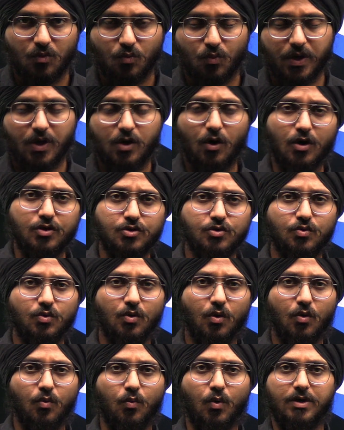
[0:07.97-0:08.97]
We got to
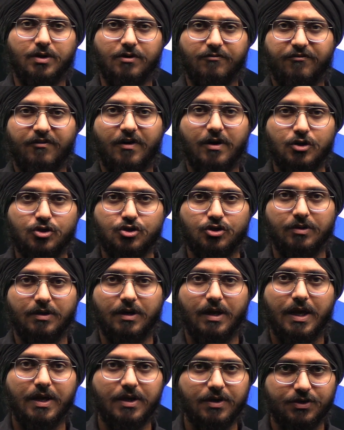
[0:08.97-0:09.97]
know what a
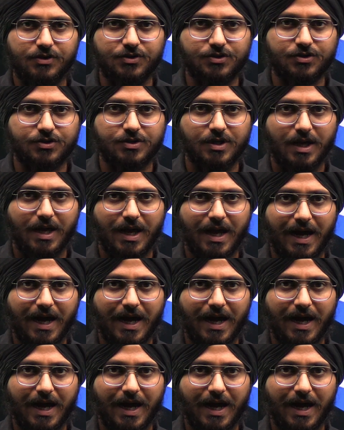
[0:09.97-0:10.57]
function is